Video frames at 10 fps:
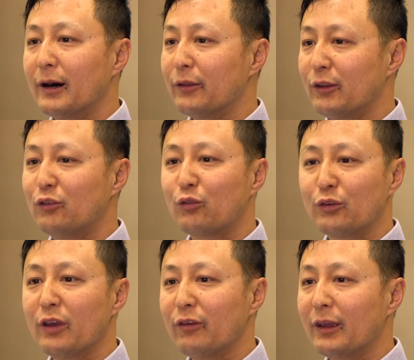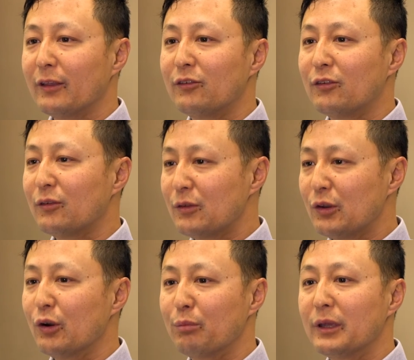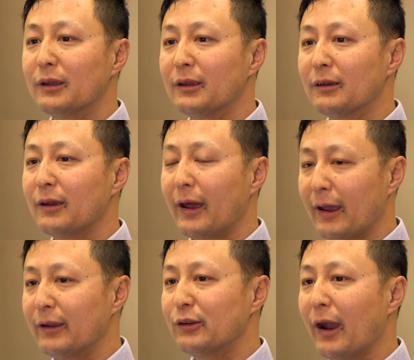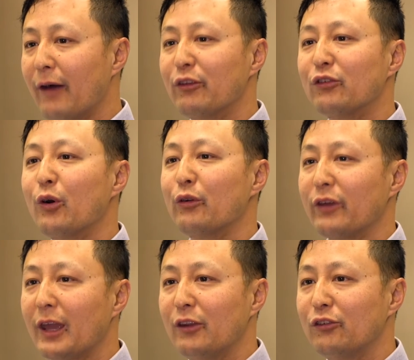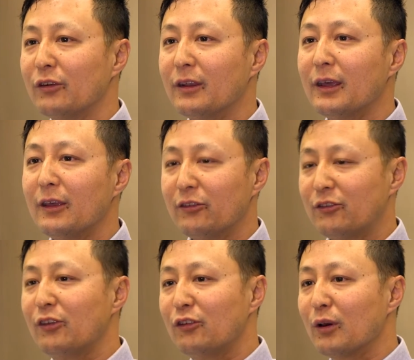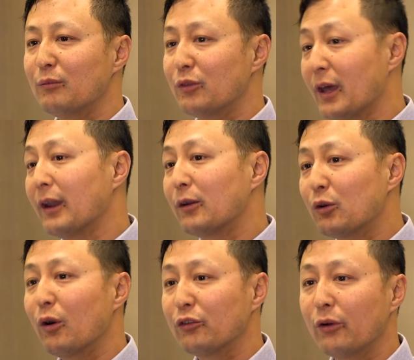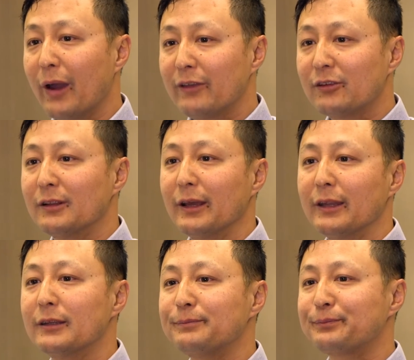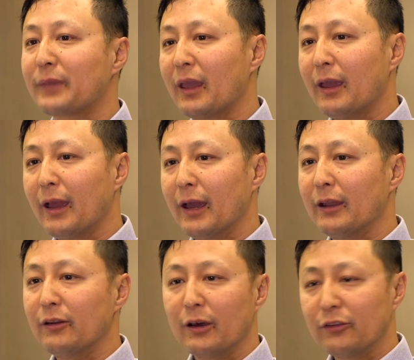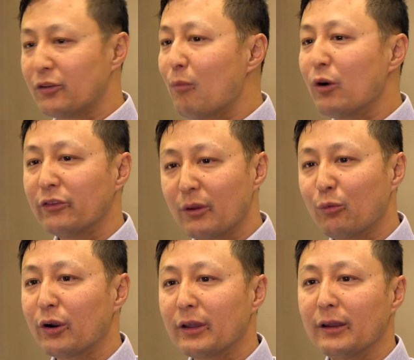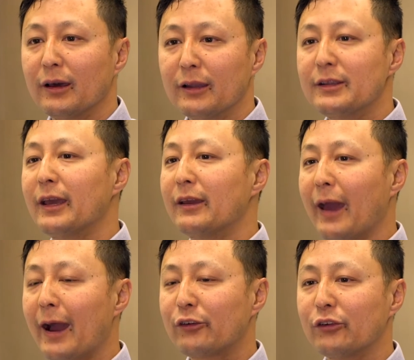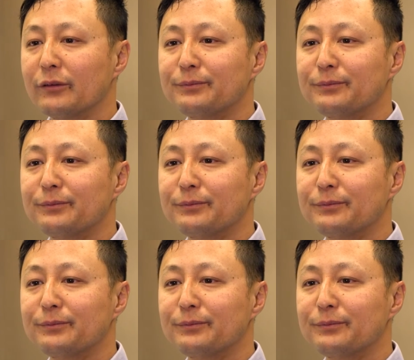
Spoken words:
these certificates, have this notification system that could also escalate, and someone somewhere can take action,